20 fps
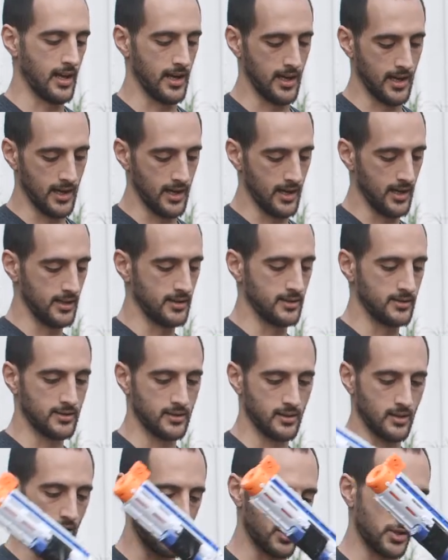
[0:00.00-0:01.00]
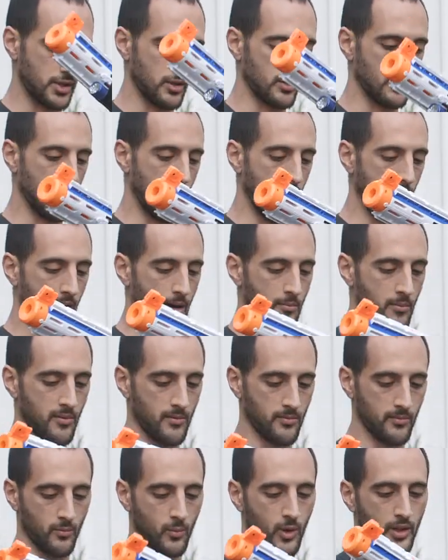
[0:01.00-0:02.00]
And I'll show you
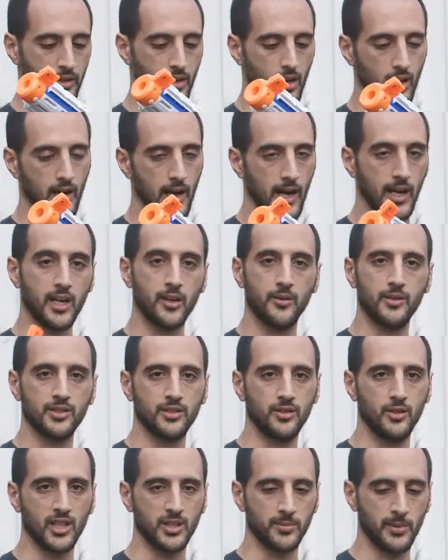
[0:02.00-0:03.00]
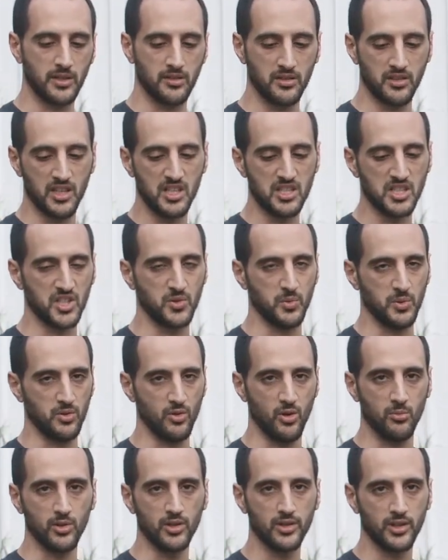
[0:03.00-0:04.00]
what kind of accuracy you expect to get just with
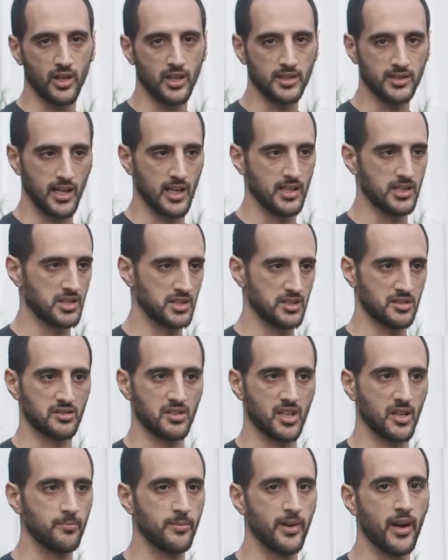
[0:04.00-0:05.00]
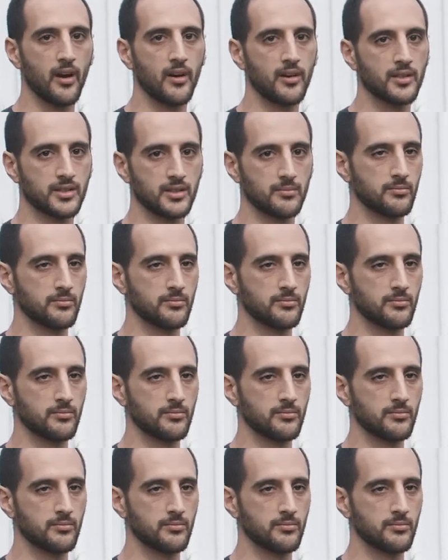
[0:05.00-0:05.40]
normal darts, and just compare. It's